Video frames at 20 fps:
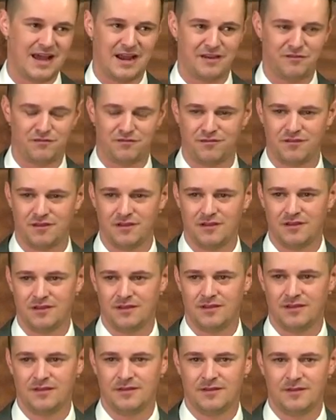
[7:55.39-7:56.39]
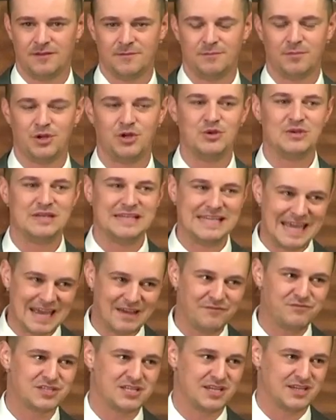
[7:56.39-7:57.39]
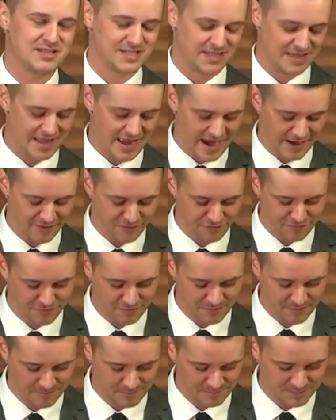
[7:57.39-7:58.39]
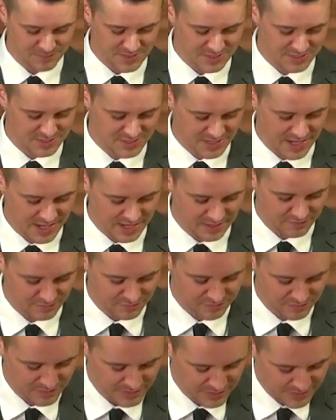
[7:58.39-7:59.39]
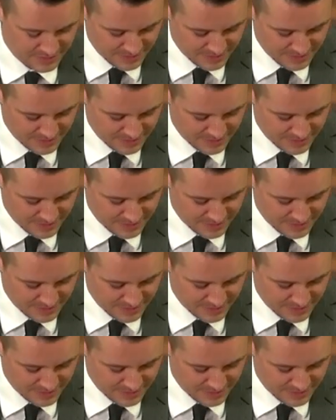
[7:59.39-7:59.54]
life, but who gives his life to save